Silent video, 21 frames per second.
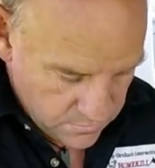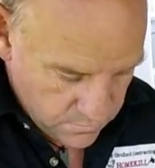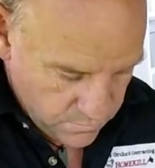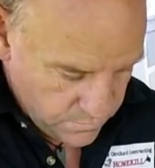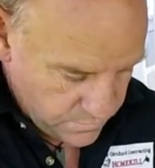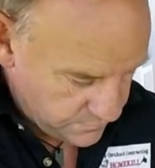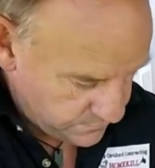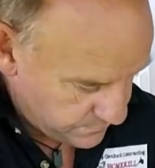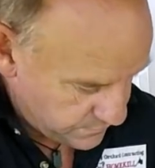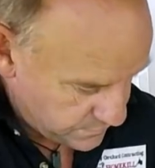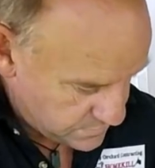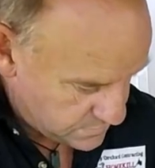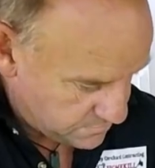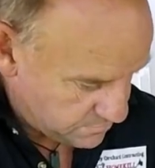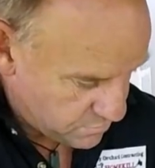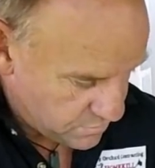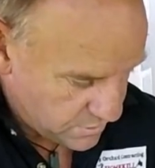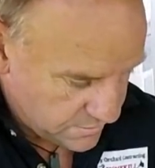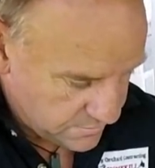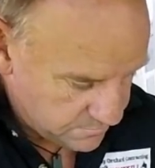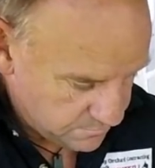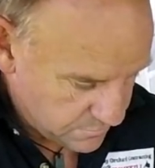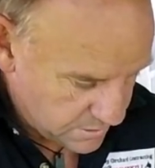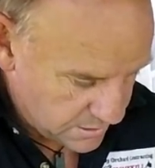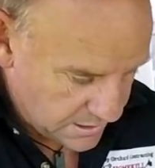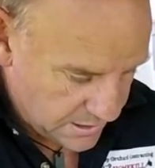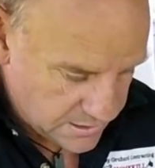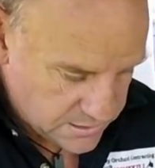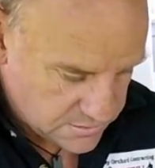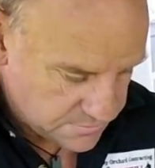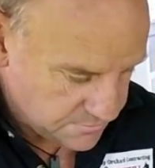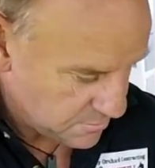which fits my, my
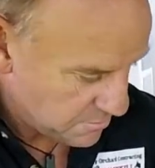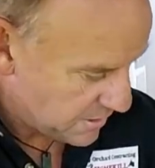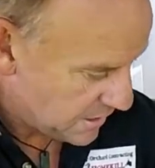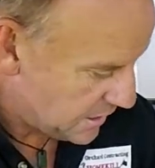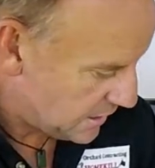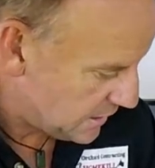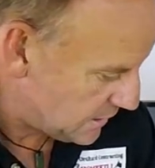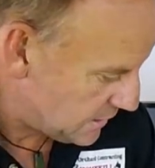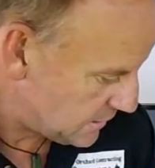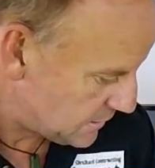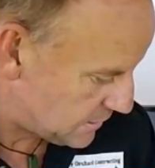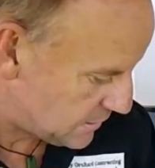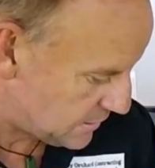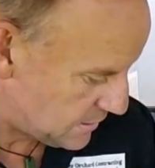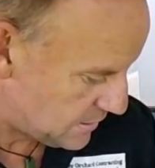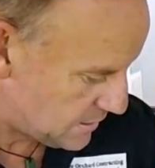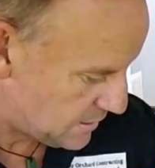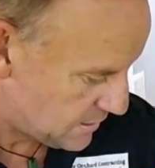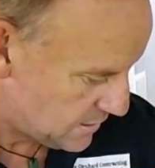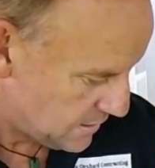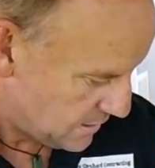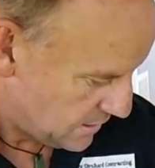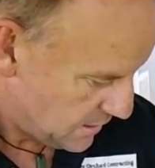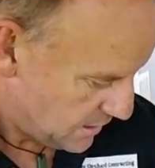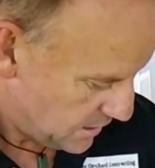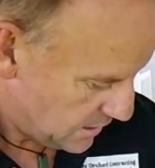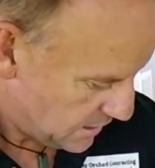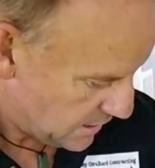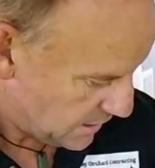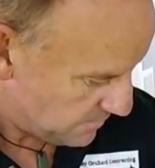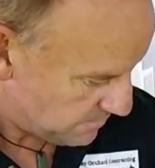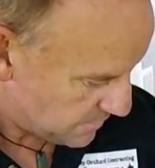lunch and my bag in it.
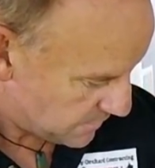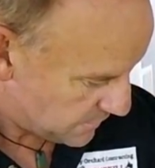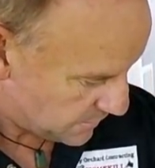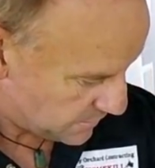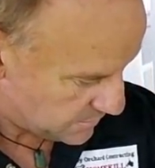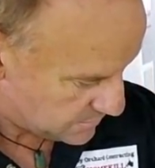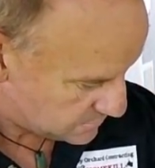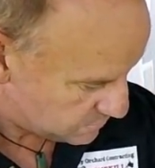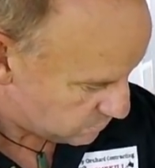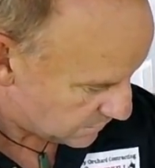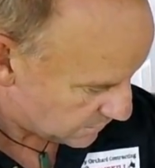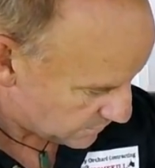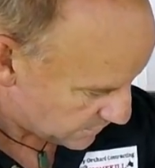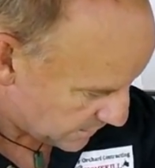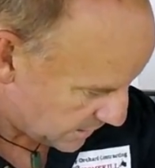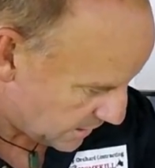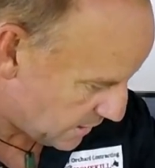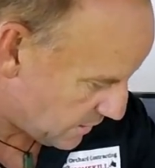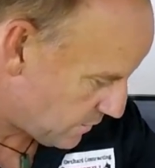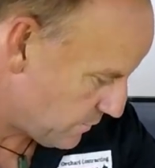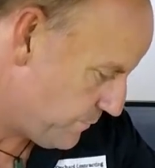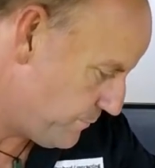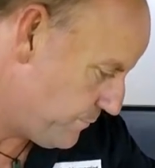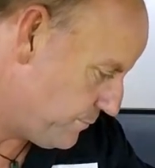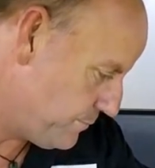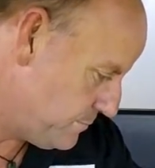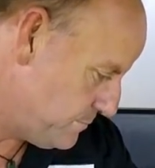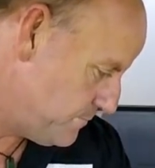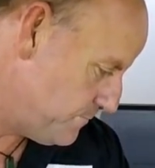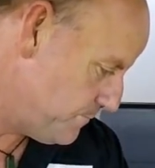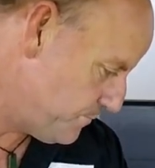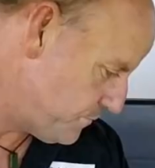Um, and then this one I have
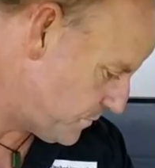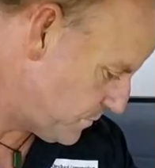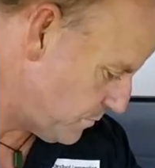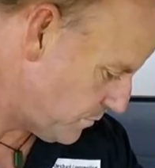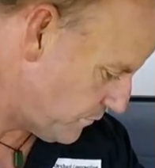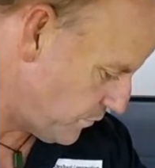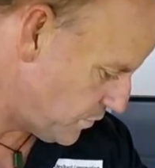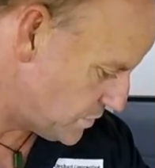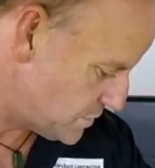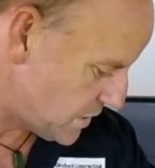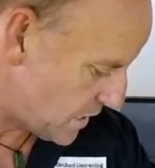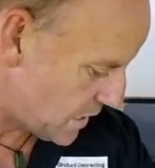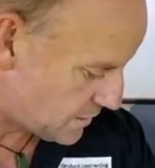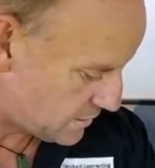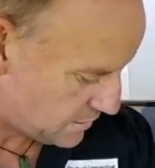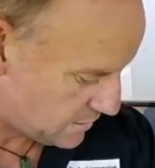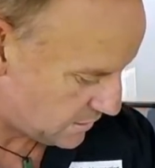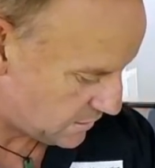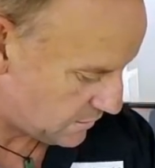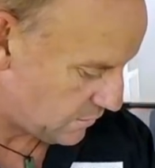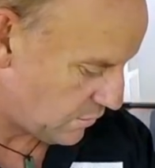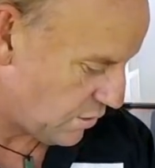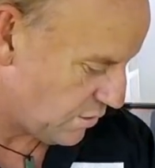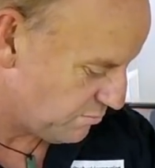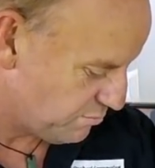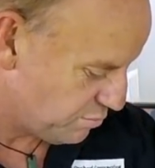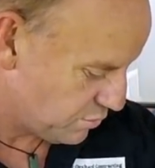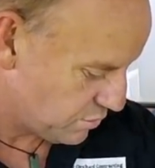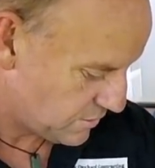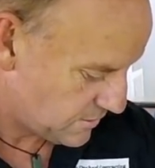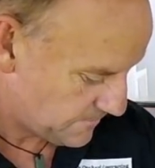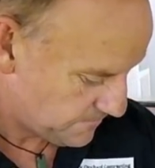my first aid kit,
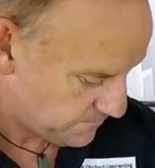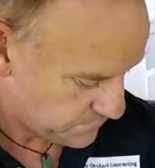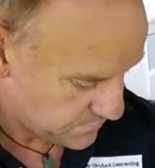logbook,